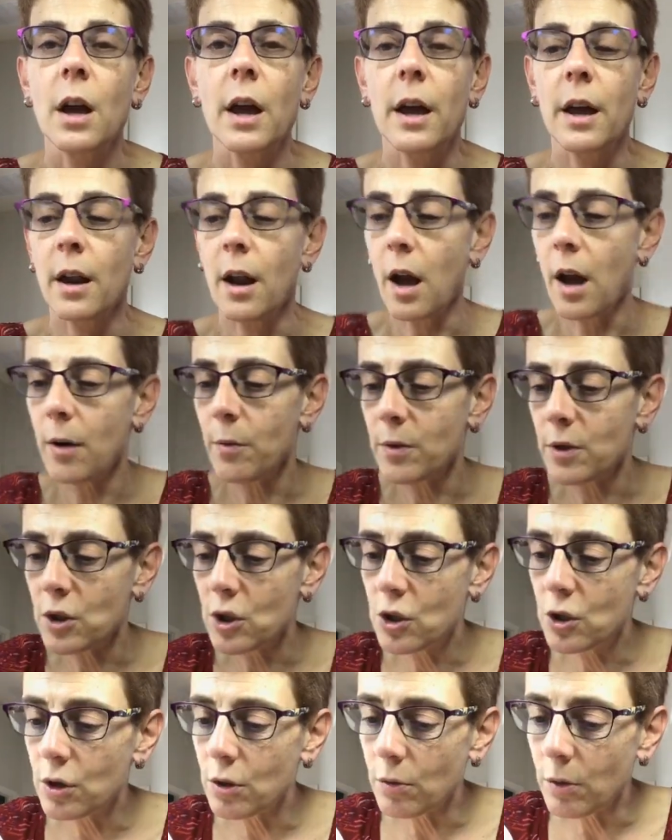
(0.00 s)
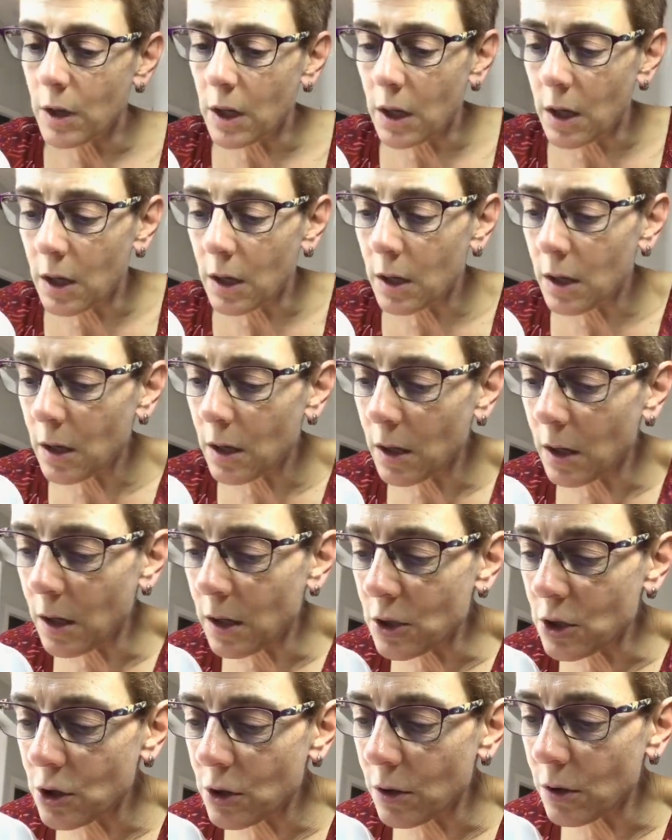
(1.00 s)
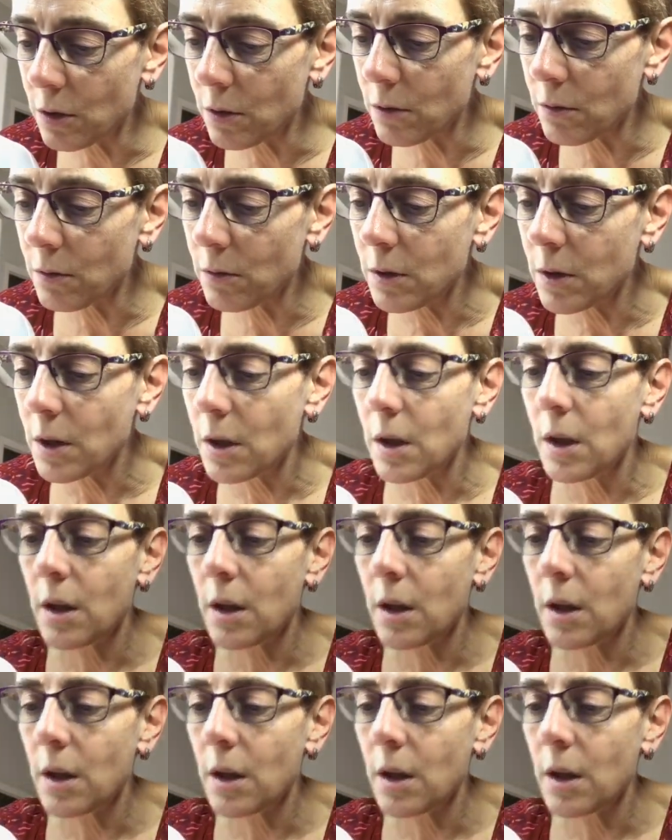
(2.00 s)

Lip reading: and I was doing, I'll show you,